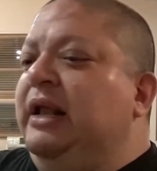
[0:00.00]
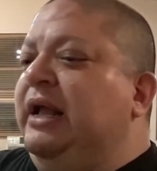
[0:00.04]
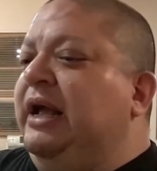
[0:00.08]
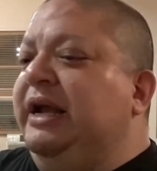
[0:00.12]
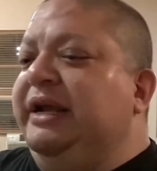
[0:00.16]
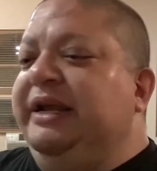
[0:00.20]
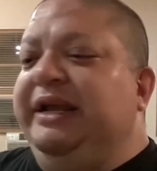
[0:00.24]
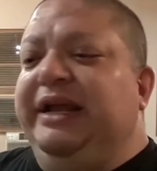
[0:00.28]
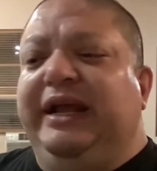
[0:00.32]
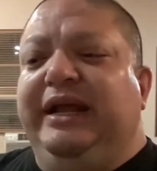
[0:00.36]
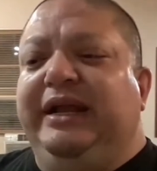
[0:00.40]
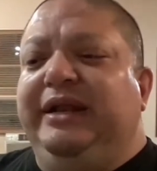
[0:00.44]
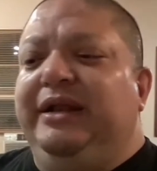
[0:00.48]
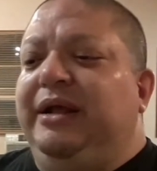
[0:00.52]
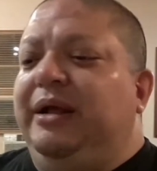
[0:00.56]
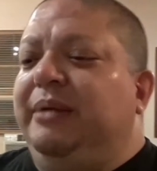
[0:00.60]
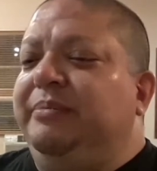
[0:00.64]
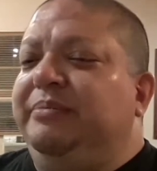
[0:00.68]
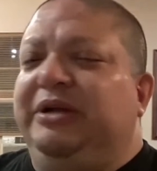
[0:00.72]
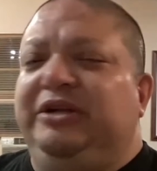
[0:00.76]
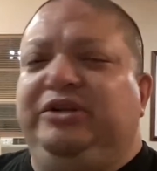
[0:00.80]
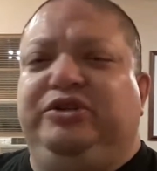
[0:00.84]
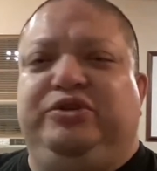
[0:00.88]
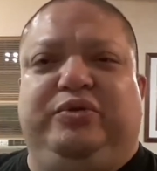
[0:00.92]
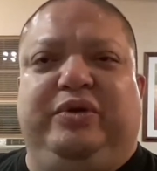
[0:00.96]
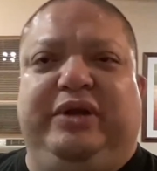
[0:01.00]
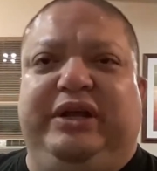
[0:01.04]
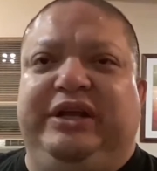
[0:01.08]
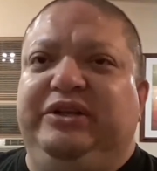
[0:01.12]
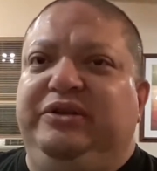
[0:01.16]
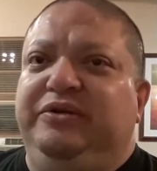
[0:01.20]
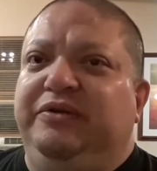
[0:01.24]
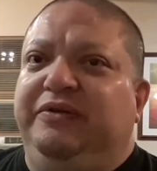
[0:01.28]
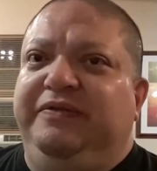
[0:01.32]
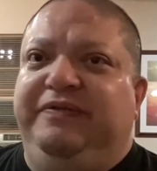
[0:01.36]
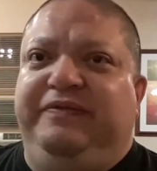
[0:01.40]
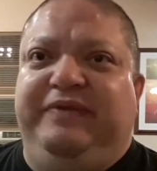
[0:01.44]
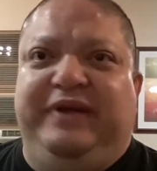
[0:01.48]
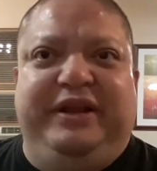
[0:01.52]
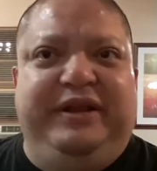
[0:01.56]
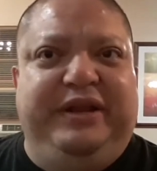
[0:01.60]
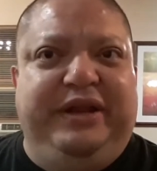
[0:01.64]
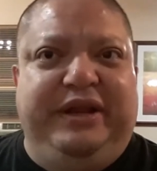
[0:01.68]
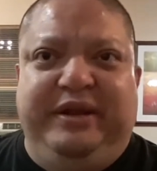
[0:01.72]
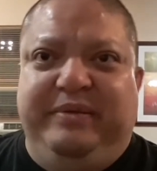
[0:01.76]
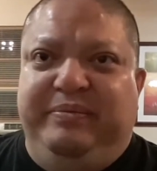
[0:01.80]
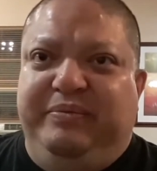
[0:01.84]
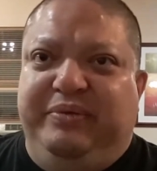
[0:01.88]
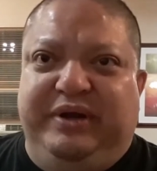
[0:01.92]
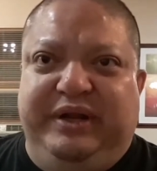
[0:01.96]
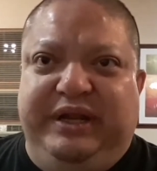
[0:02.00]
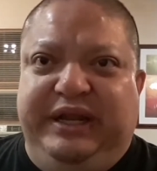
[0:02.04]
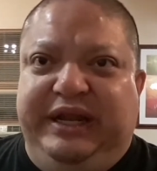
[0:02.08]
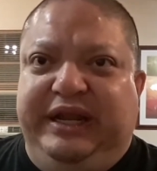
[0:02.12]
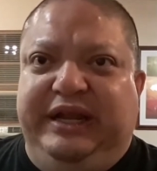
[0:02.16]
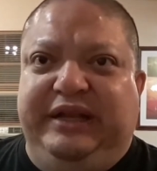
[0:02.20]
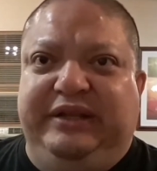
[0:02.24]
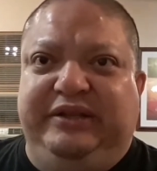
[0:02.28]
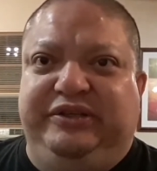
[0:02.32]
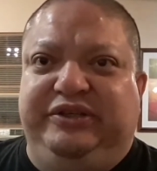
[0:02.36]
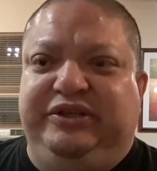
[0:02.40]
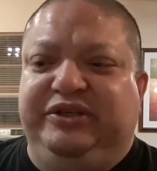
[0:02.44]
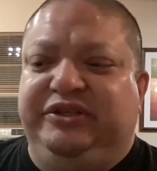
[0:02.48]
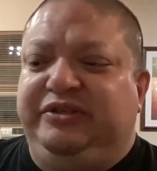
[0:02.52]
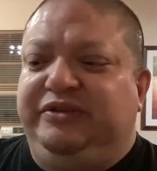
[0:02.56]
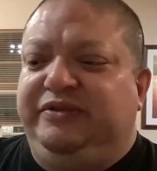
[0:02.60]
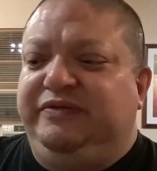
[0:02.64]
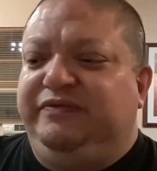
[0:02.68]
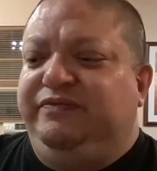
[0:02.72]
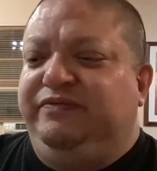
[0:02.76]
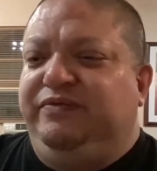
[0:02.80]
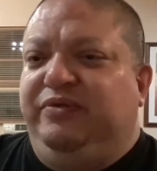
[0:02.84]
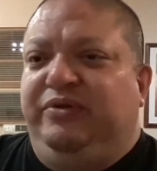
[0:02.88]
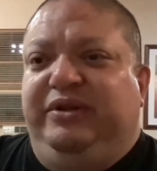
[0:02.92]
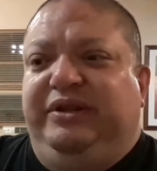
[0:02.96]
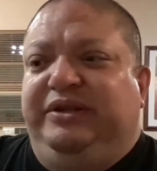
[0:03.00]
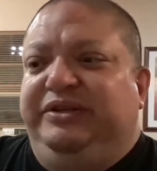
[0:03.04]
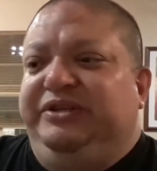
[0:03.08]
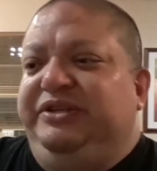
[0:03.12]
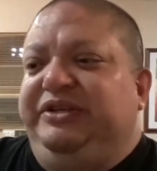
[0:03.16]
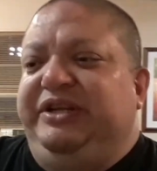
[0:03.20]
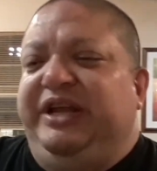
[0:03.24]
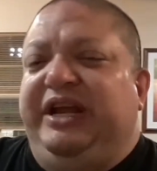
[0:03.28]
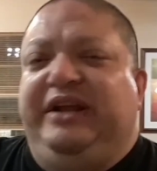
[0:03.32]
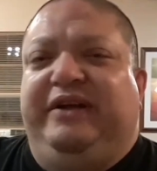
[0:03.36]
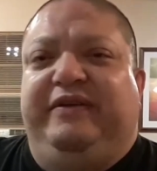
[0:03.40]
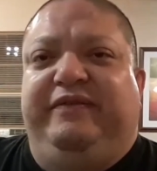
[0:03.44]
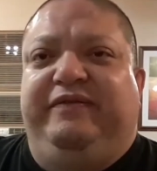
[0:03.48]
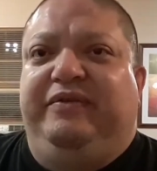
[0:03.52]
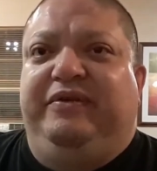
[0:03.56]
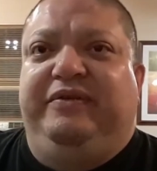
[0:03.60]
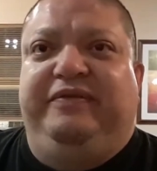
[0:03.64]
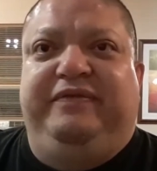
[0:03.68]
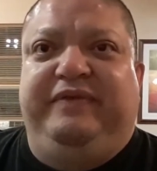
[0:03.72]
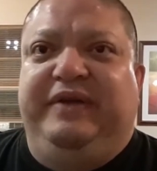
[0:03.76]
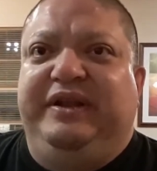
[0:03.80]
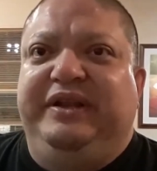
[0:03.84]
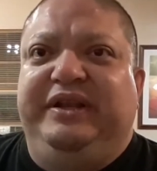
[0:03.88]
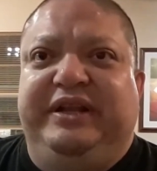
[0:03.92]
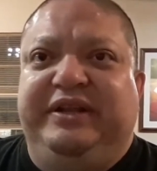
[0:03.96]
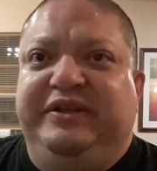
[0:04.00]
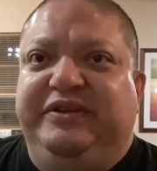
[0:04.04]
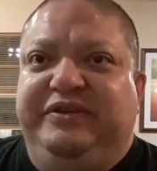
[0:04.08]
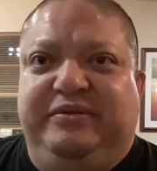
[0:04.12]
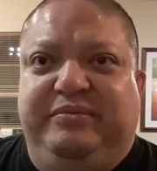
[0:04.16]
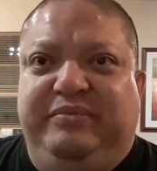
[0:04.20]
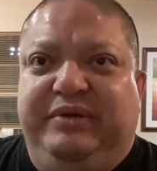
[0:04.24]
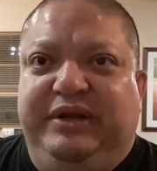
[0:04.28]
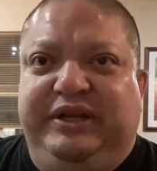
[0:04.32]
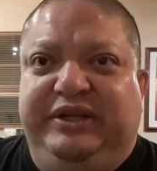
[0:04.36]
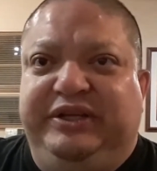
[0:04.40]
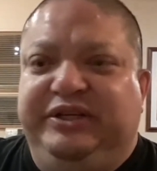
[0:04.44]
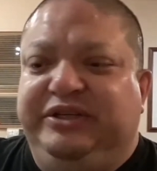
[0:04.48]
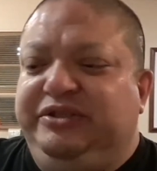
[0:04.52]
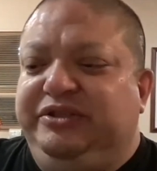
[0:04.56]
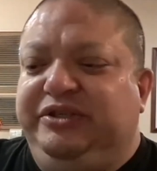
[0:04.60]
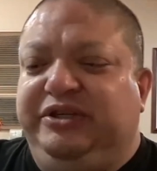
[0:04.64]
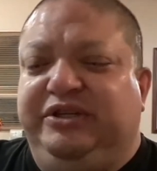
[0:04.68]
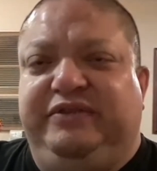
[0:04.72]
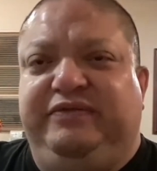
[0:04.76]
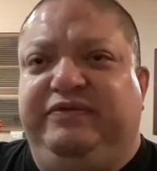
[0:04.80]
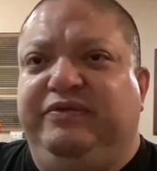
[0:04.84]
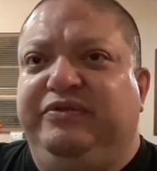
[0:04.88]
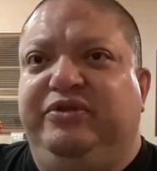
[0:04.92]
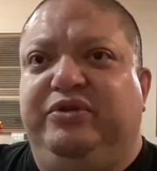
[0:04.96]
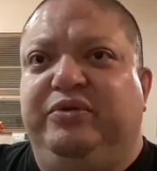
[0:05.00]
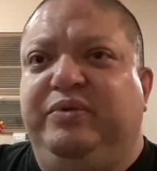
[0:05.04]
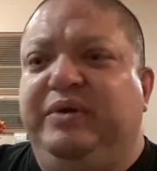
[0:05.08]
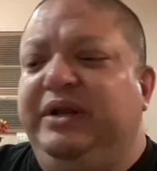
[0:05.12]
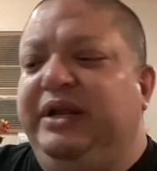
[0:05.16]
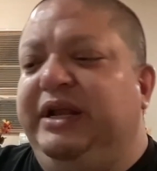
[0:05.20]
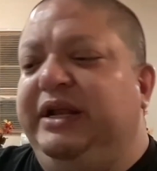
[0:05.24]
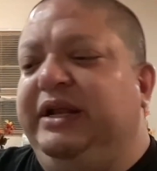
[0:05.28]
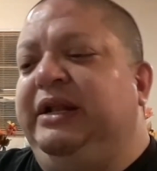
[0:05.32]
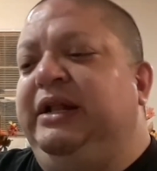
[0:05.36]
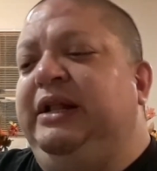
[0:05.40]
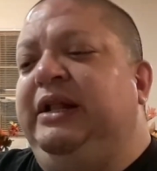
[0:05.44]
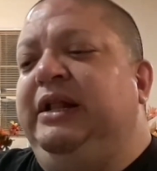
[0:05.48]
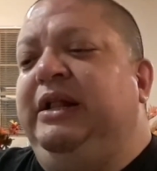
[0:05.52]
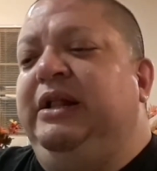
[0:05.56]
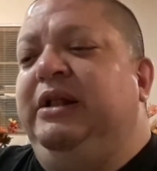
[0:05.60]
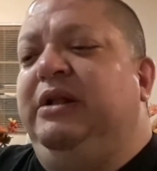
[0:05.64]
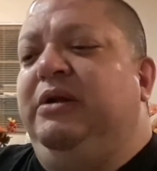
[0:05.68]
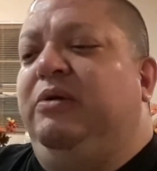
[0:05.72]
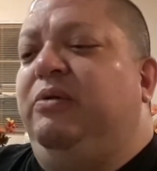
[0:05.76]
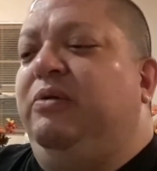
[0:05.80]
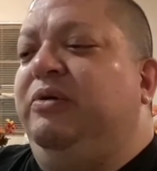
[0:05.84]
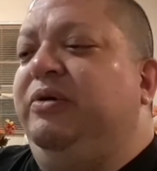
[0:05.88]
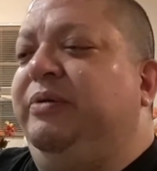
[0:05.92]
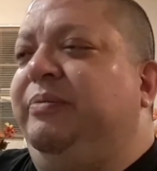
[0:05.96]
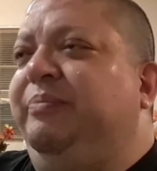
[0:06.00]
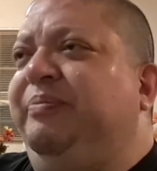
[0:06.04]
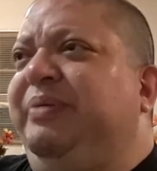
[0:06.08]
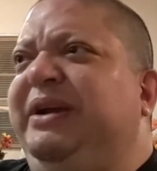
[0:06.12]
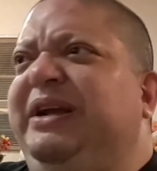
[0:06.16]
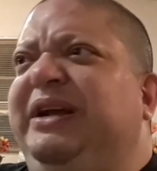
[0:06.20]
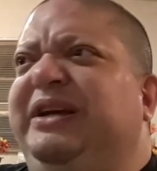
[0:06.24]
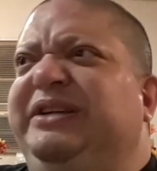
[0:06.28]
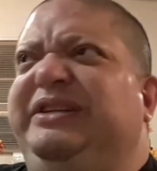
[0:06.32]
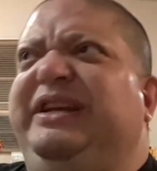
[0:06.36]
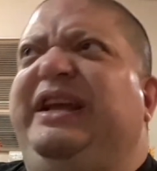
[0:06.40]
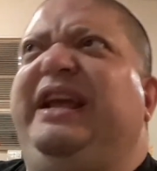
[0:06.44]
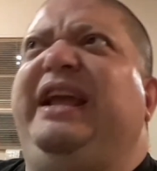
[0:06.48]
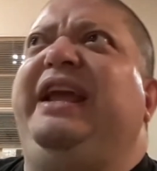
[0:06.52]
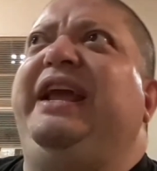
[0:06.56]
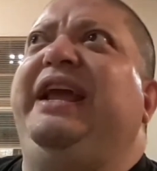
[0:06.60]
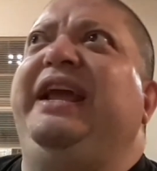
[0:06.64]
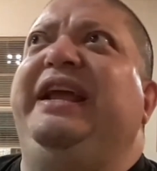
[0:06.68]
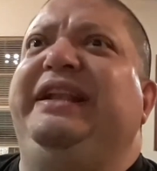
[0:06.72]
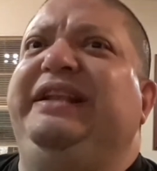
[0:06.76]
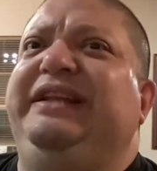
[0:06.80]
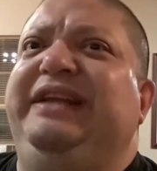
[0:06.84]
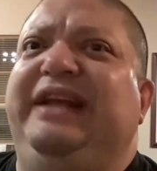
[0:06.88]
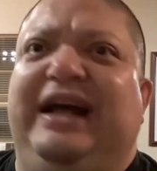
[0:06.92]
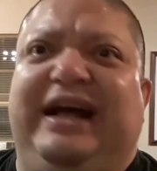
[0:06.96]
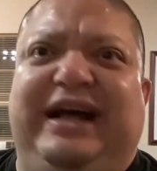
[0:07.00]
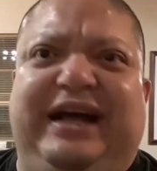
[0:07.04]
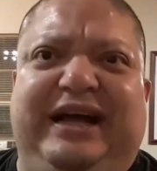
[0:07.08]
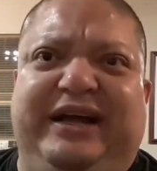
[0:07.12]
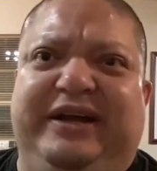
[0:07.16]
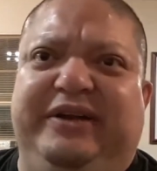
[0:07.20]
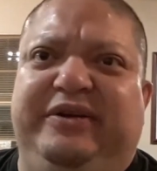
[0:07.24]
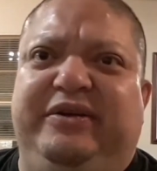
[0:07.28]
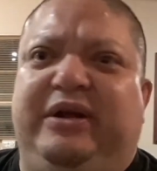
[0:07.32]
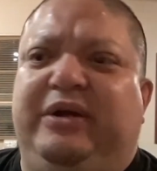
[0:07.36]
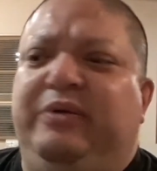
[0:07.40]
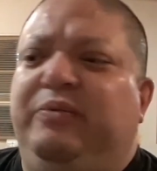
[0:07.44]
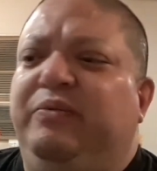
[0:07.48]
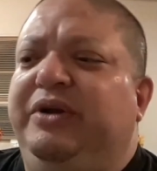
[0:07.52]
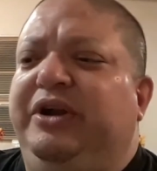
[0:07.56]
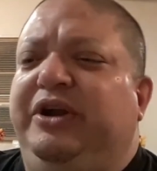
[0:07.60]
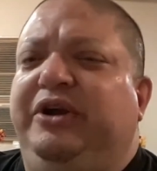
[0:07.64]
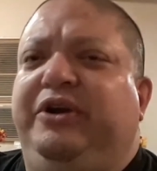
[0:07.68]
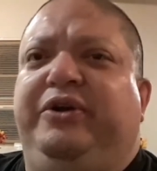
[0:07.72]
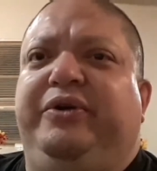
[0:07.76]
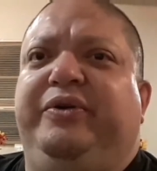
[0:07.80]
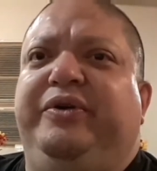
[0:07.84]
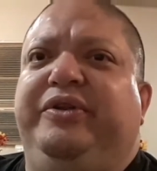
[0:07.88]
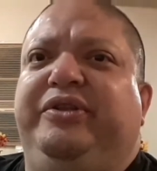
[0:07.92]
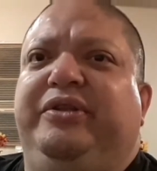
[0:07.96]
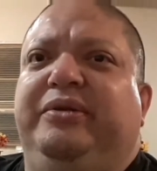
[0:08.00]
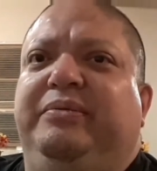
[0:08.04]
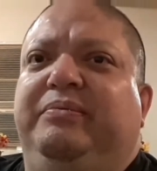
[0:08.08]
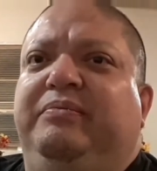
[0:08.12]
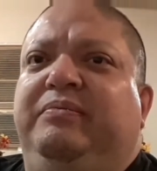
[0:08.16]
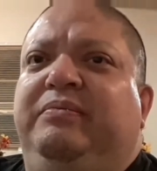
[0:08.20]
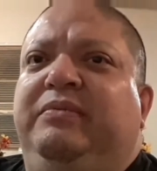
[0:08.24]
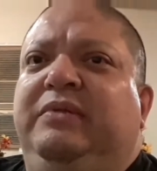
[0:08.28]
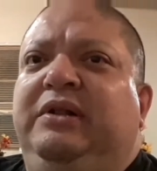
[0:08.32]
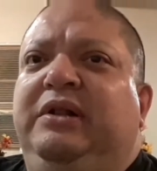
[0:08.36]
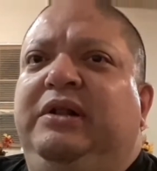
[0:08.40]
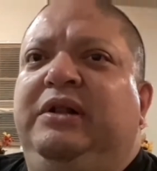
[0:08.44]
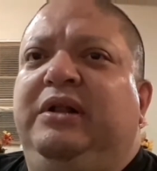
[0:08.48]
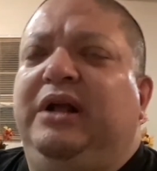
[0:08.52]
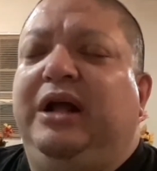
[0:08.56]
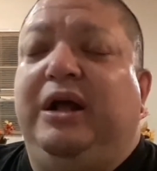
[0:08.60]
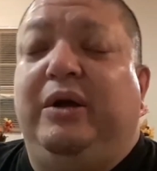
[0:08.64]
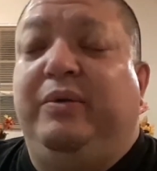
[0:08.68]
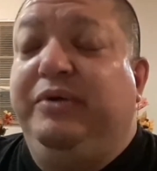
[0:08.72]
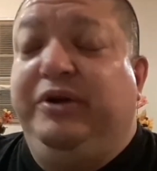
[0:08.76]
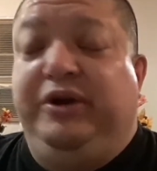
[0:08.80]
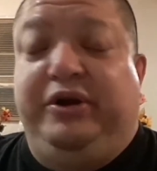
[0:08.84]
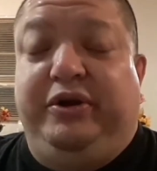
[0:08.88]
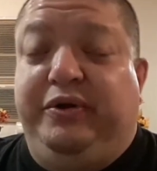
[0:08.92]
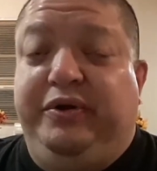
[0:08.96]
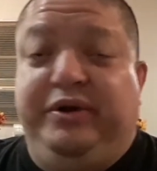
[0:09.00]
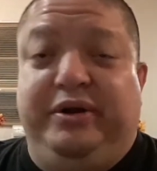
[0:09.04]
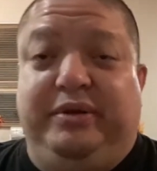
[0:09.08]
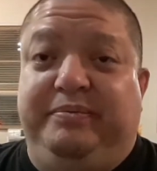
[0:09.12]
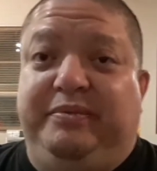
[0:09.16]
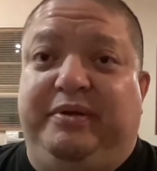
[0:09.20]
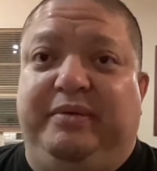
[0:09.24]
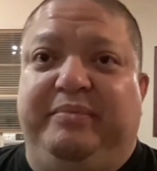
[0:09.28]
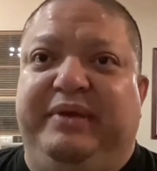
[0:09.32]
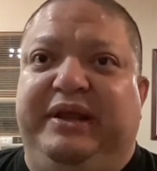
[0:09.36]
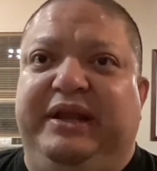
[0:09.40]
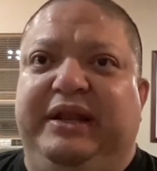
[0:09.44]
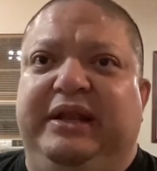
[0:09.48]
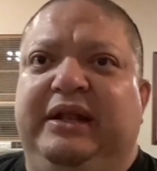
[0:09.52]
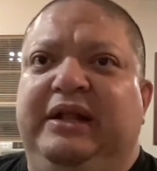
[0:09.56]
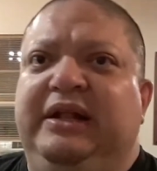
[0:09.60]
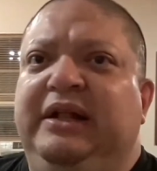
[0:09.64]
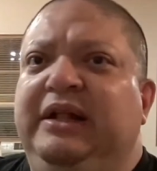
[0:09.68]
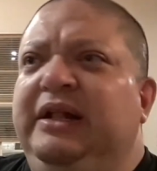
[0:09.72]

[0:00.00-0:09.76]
Again, I'm not trying to offend anybody just for the sake of offending somebody, just, just for doing it. Or because I hate God, I want to hurt them. I want to hurt them, I mean.